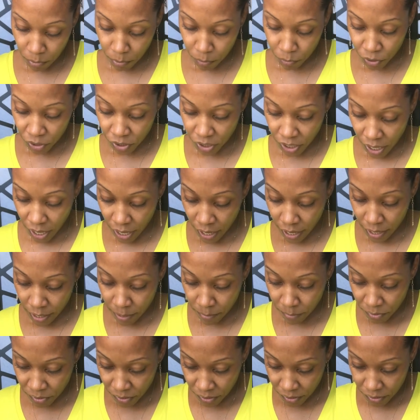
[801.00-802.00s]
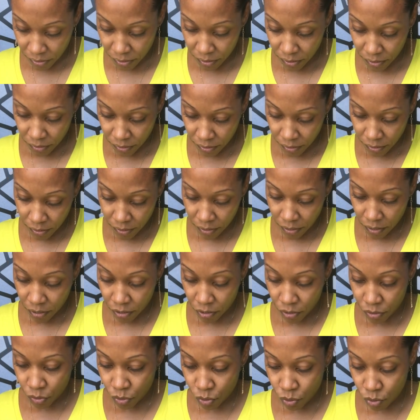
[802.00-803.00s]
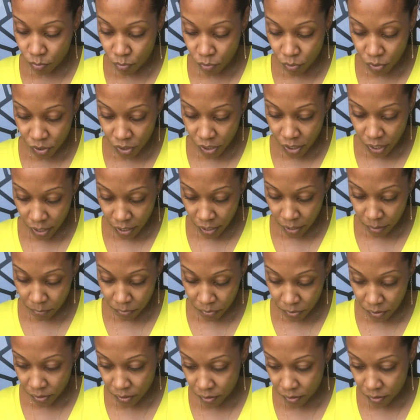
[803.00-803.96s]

More times. I heard 2 more times.